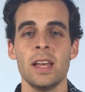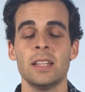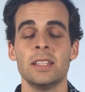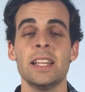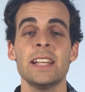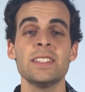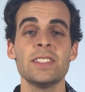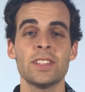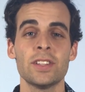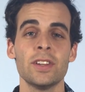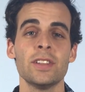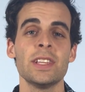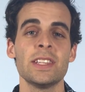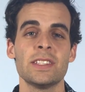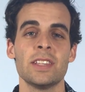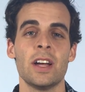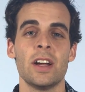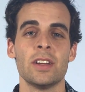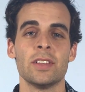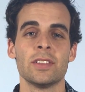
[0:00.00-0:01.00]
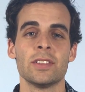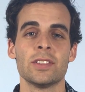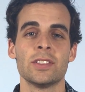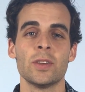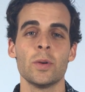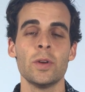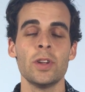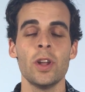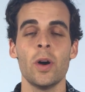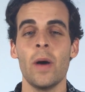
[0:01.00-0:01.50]
Let's turn this on
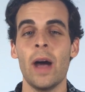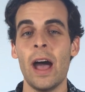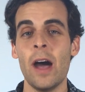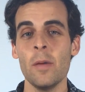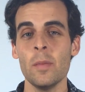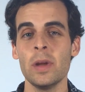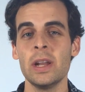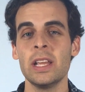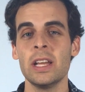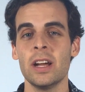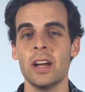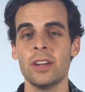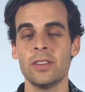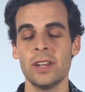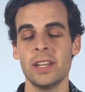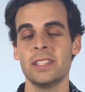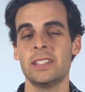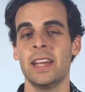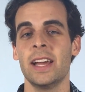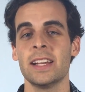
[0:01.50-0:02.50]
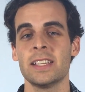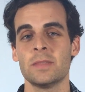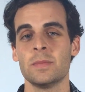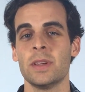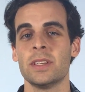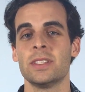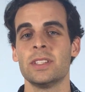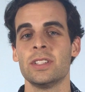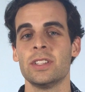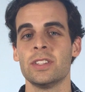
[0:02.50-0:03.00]
so we know how many unread text
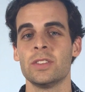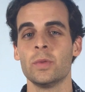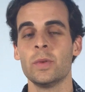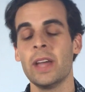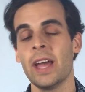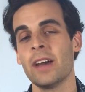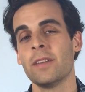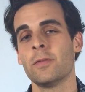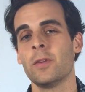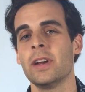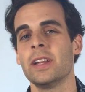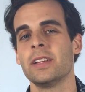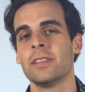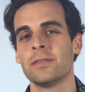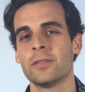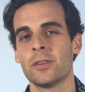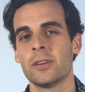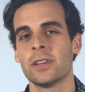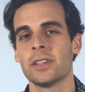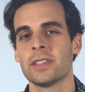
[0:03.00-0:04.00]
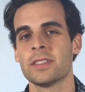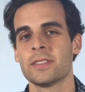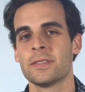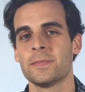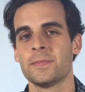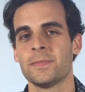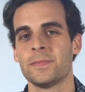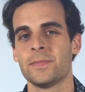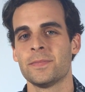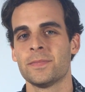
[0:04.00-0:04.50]
messages we have waiting for us.
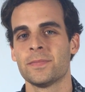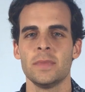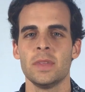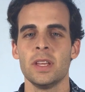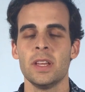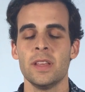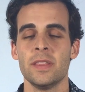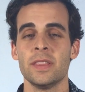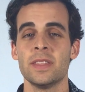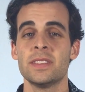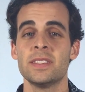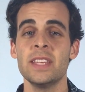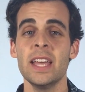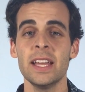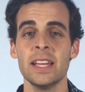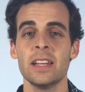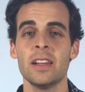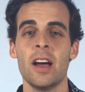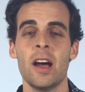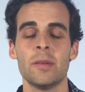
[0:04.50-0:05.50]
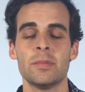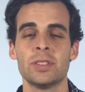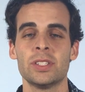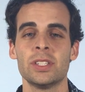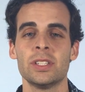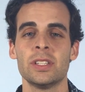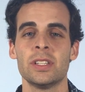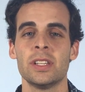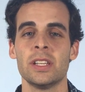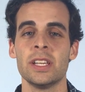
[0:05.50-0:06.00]
The second
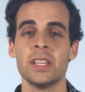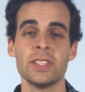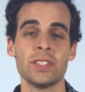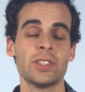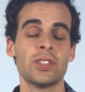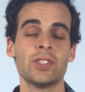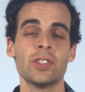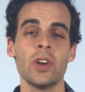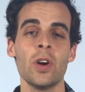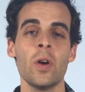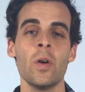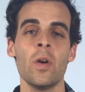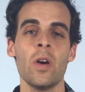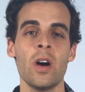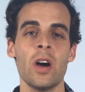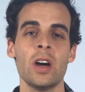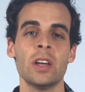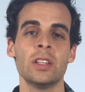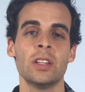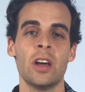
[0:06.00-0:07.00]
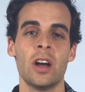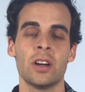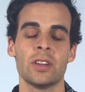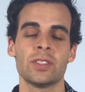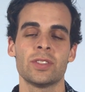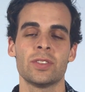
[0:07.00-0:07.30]
option is Show on Lock